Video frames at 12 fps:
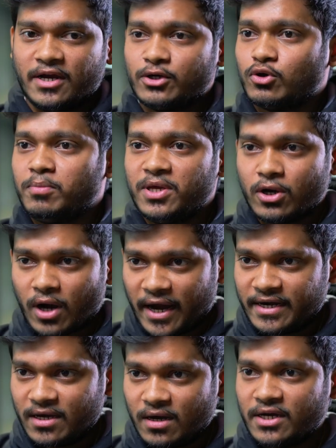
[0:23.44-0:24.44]
it could be your
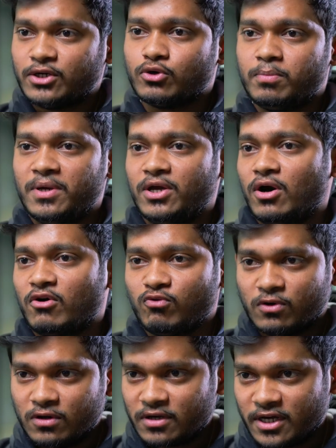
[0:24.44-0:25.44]
idea, it could be your
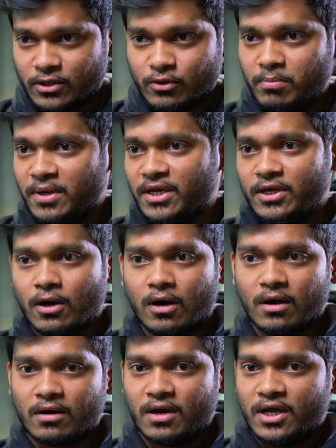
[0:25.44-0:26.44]
work, it could be
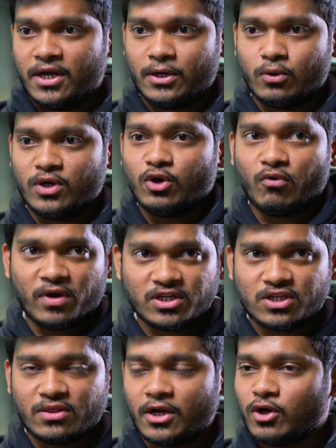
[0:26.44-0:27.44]
your,
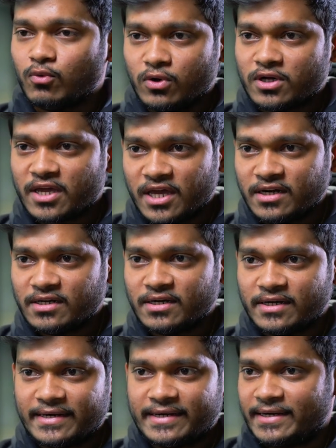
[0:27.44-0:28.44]
innovation that you're working in.
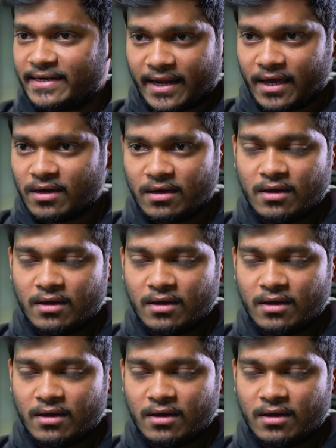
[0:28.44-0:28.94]
Tech